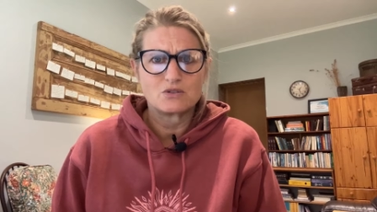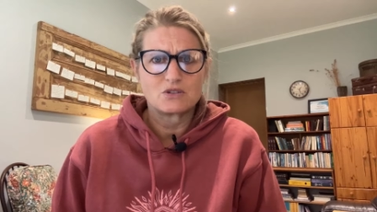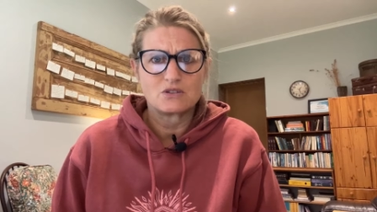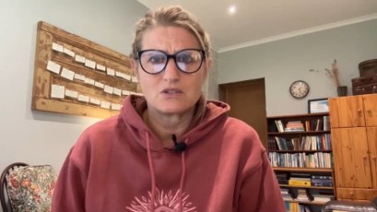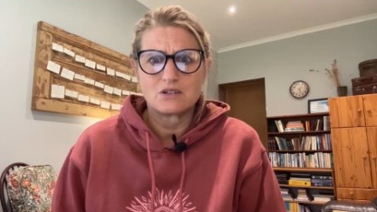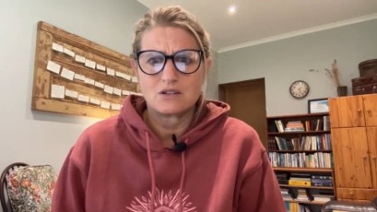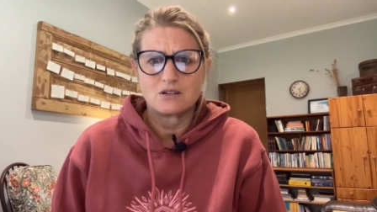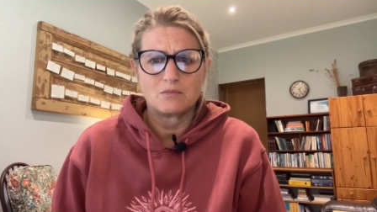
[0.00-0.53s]
a
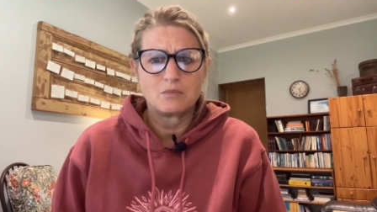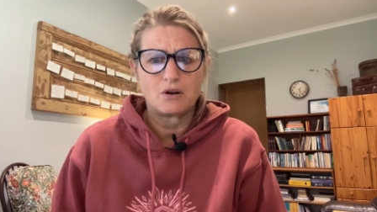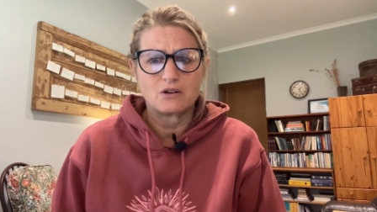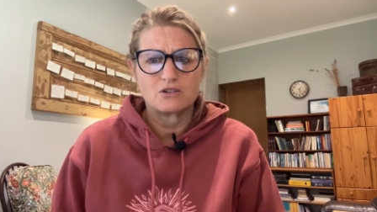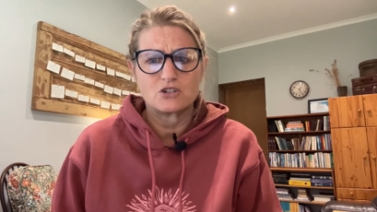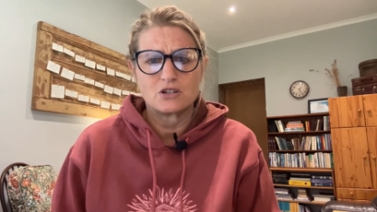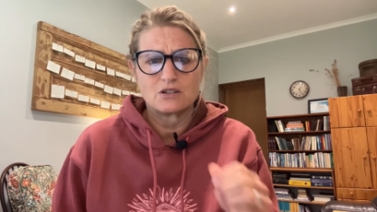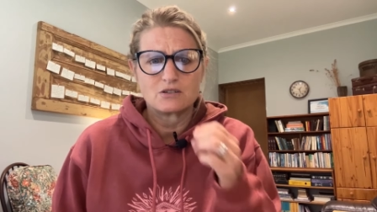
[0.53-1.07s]
sincere
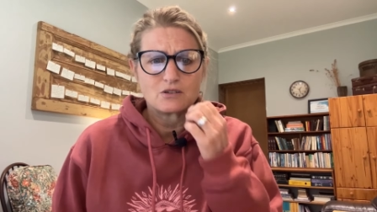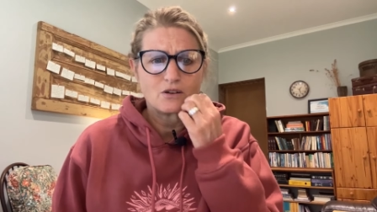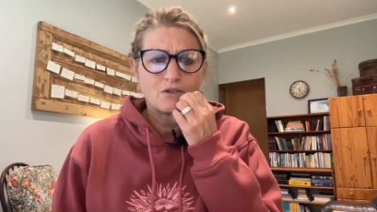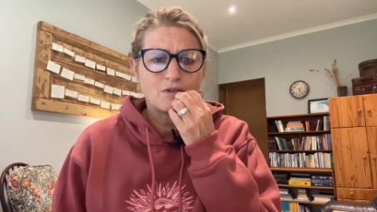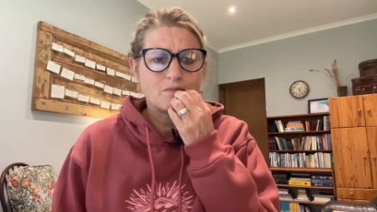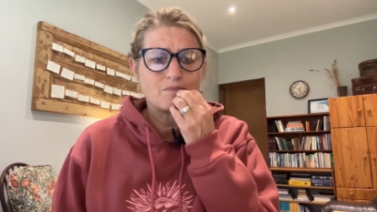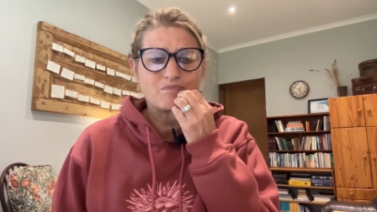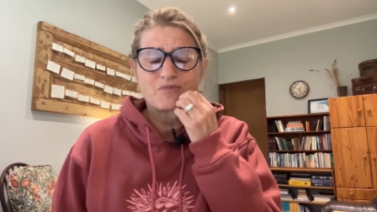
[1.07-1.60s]
apology.
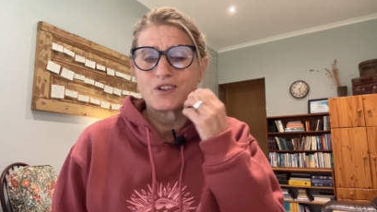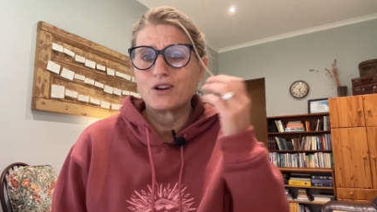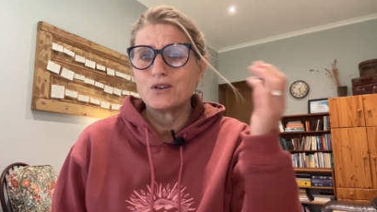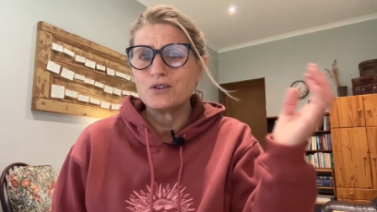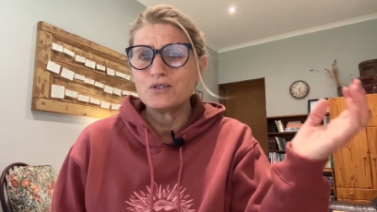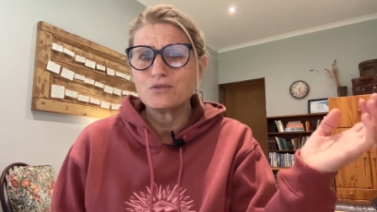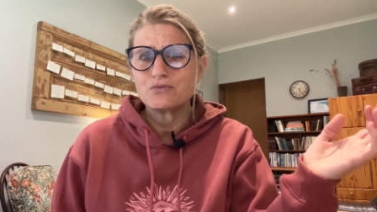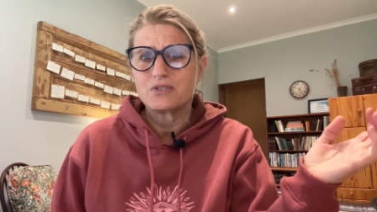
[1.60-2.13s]
So
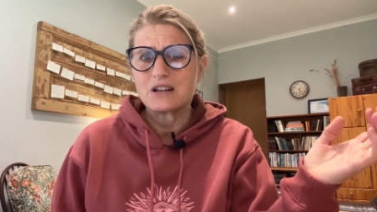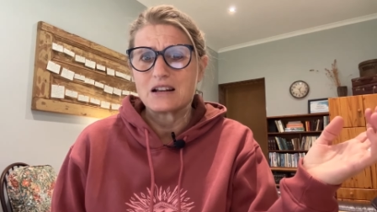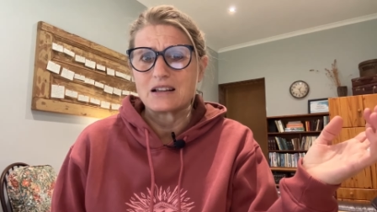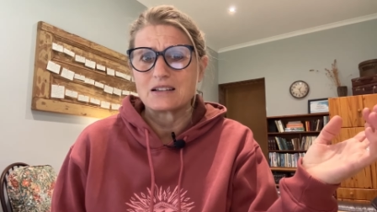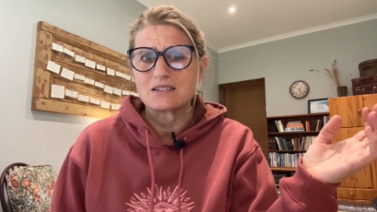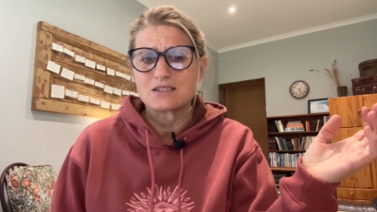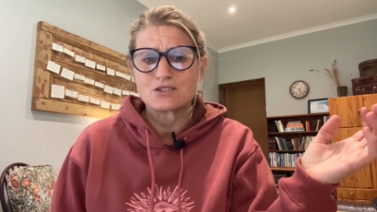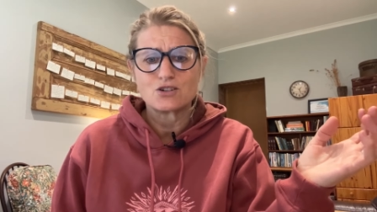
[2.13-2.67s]
own your
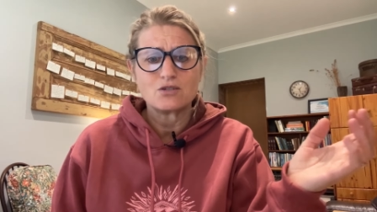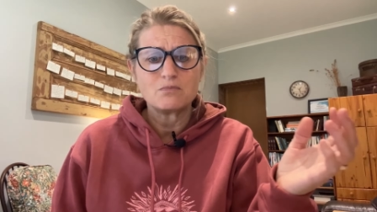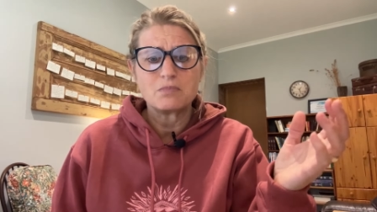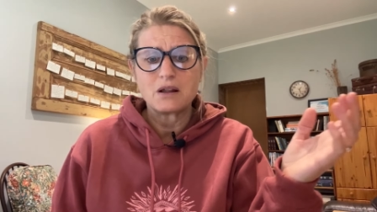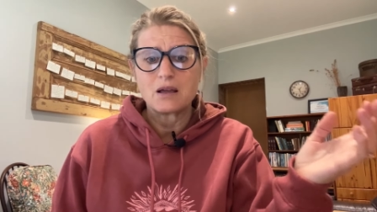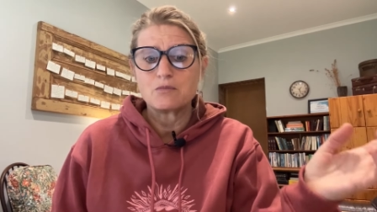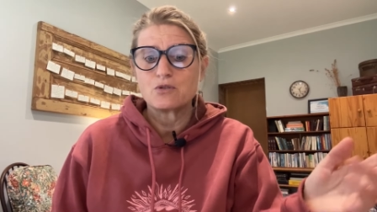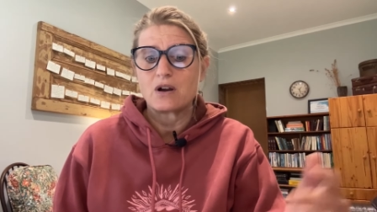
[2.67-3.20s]
feelings. Don't
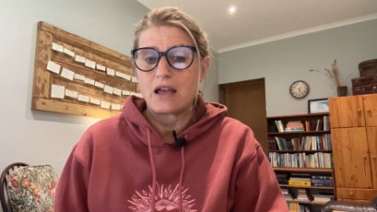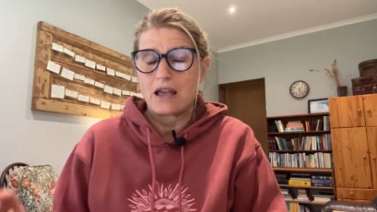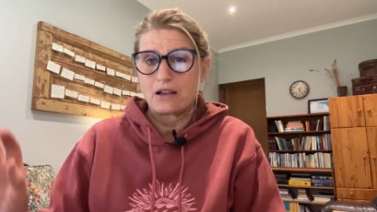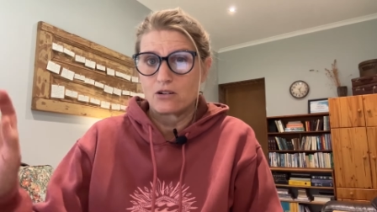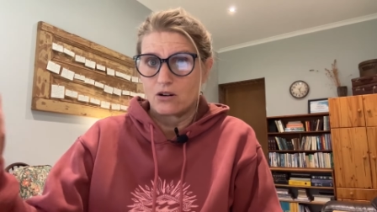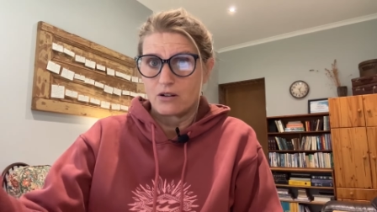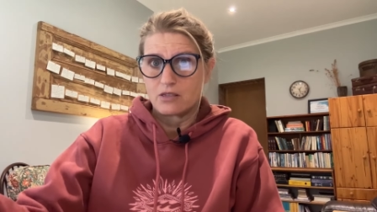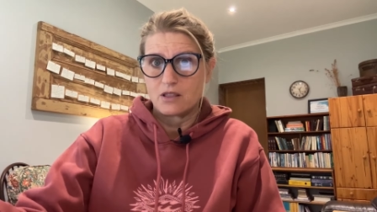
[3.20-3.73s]
blame your
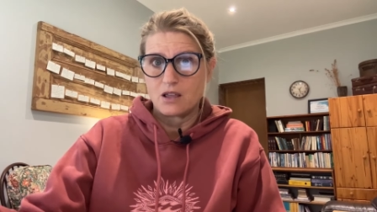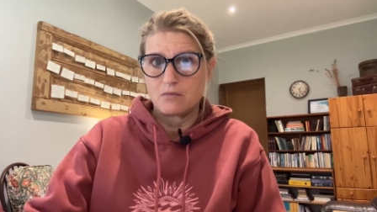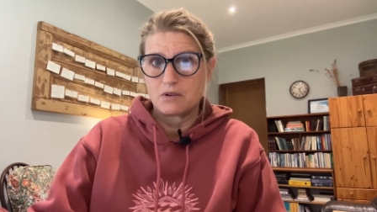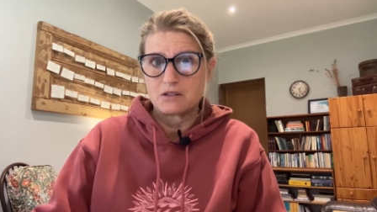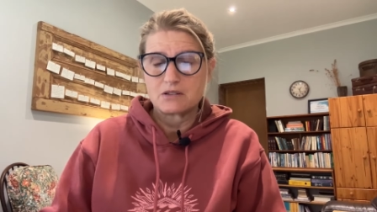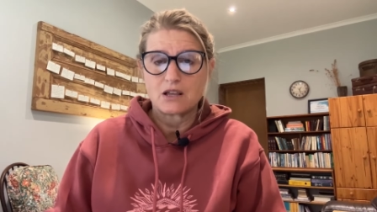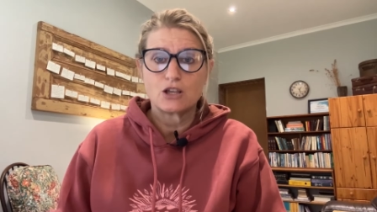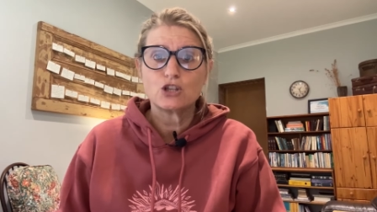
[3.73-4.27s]
anger on them
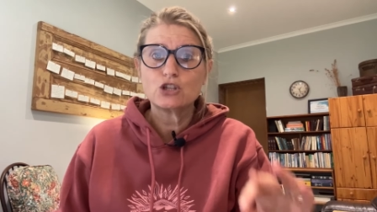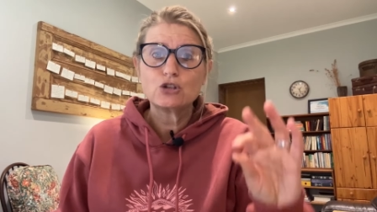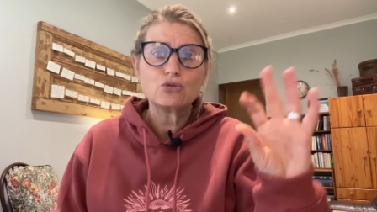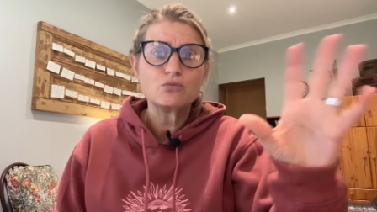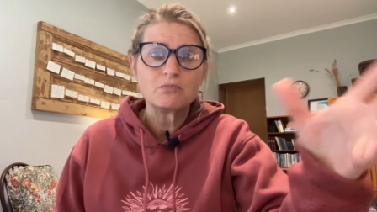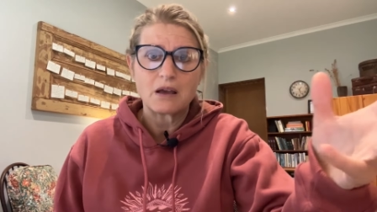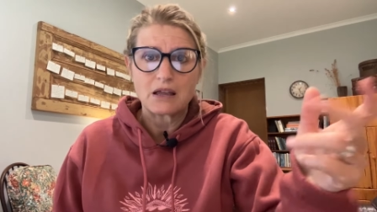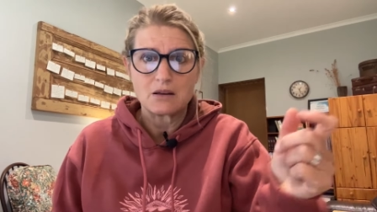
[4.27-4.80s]
and say,
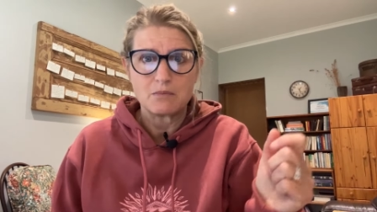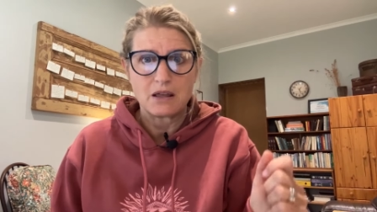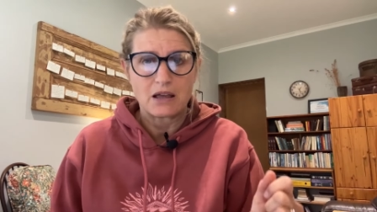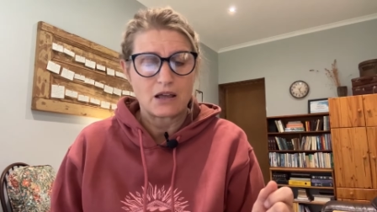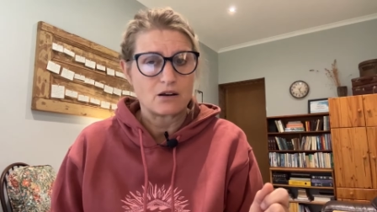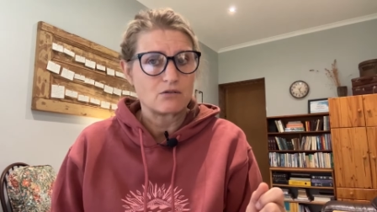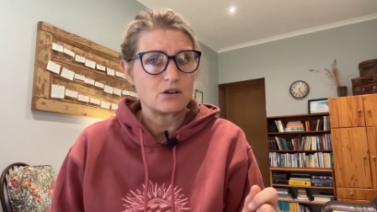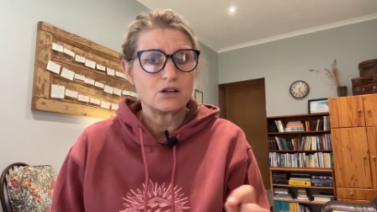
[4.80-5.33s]
you made me
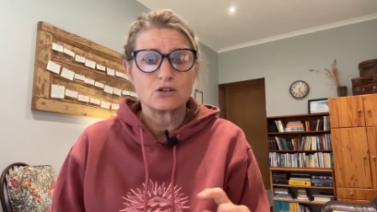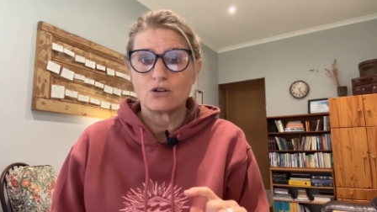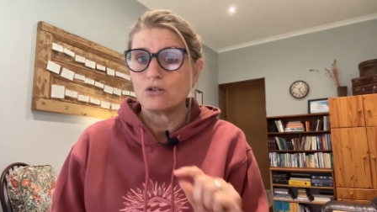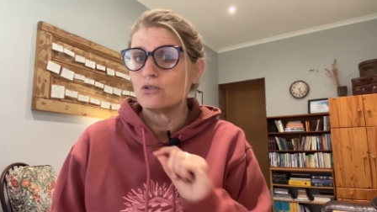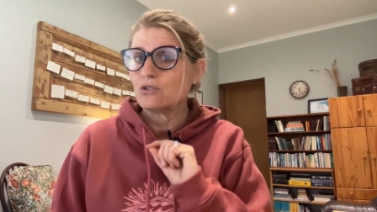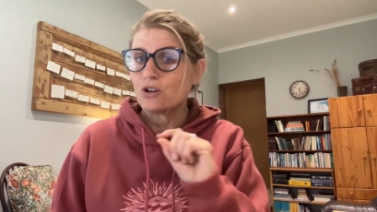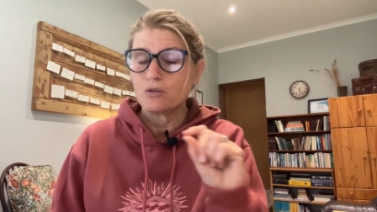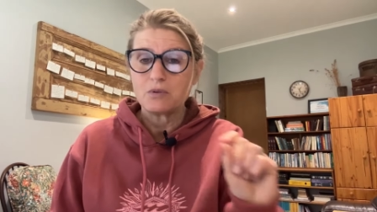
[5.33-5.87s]
angry.
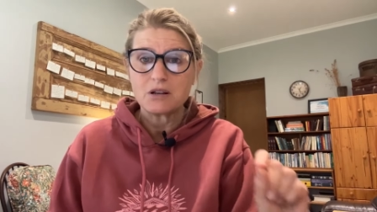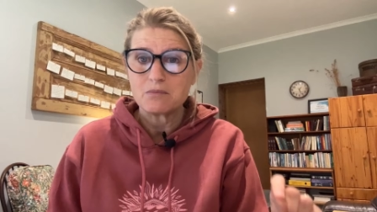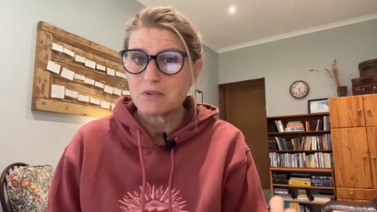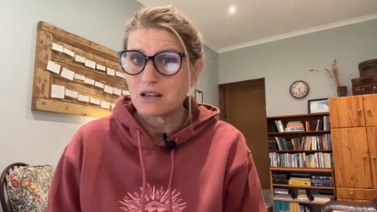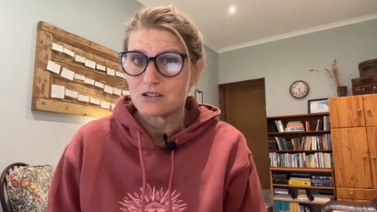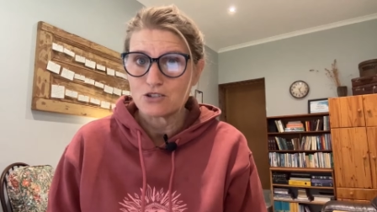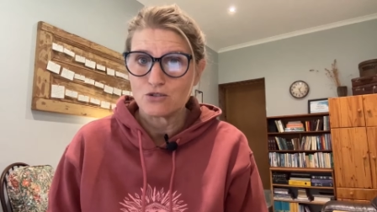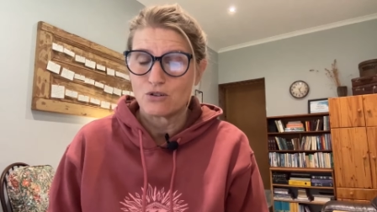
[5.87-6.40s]
No, nobody
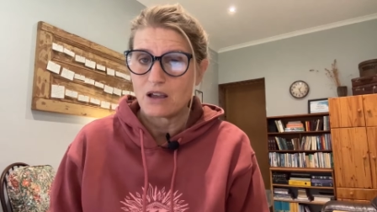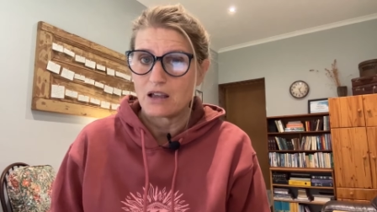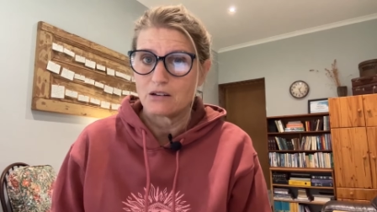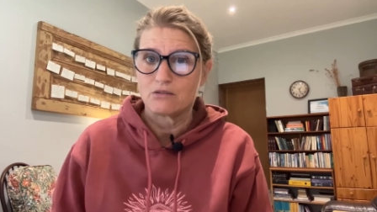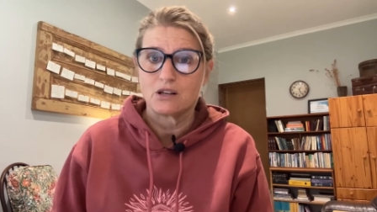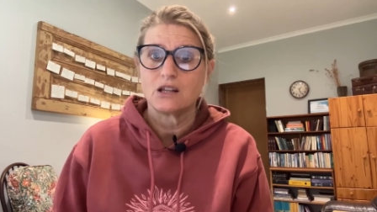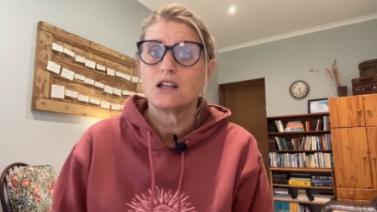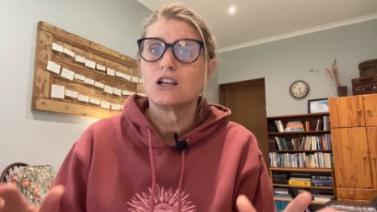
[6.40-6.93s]
makes you
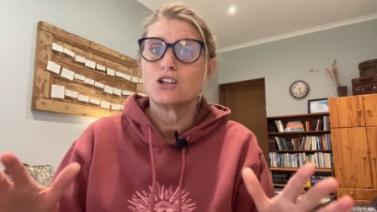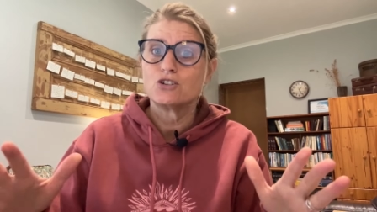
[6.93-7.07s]
angry.